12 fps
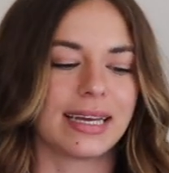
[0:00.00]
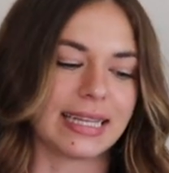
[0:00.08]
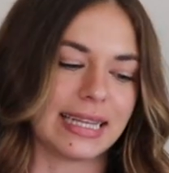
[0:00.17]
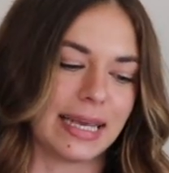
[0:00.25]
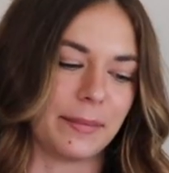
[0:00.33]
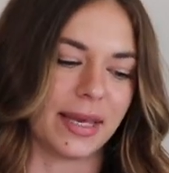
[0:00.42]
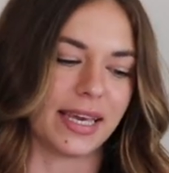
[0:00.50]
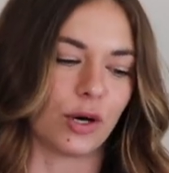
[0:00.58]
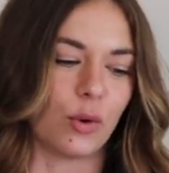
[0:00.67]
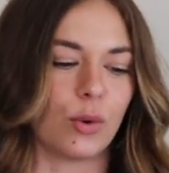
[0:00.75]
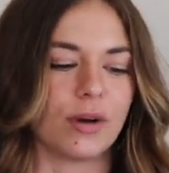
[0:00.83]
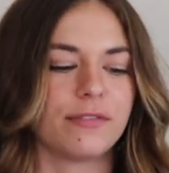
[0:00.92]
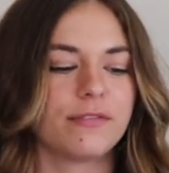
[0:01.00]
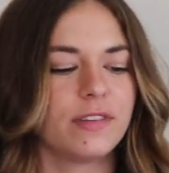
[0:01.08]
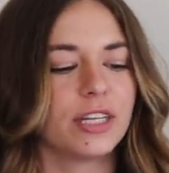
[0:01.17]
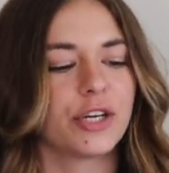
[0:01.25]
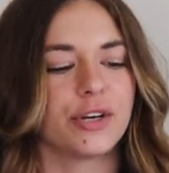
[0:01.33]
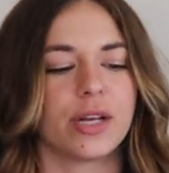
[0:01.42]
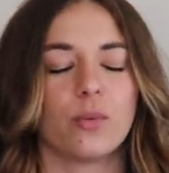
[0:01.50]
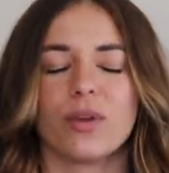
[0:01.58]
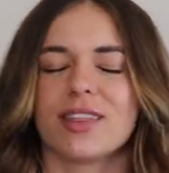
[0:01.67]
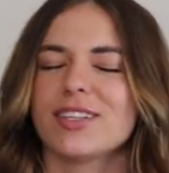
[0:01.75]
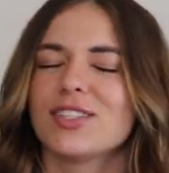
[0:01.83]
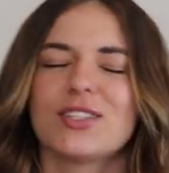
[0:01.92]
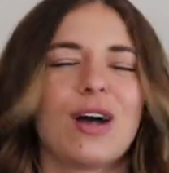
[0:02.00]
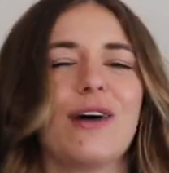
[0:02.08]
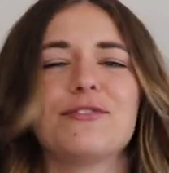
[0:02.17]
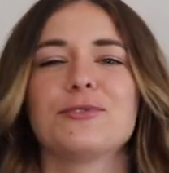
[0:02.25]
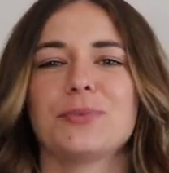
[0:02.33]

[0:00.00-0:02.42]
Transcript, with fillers: gleaming, or flickering with a soft